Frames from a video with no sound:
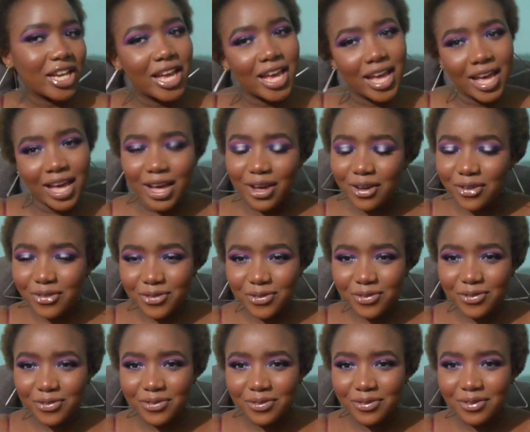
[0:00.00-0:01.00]
af
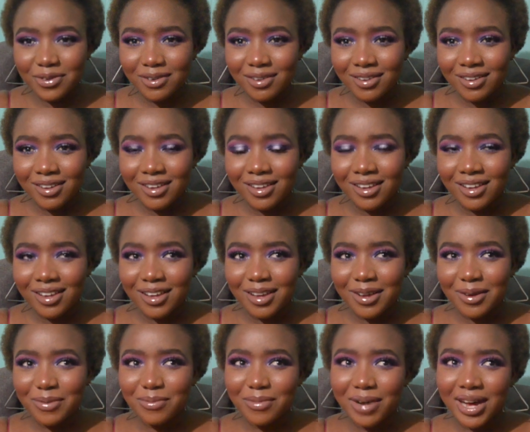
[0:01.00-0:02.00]

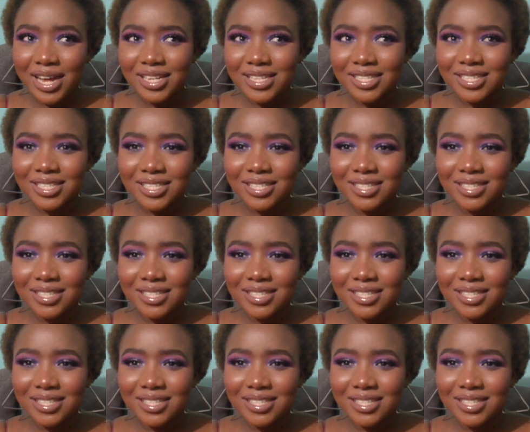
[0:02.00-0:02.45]
but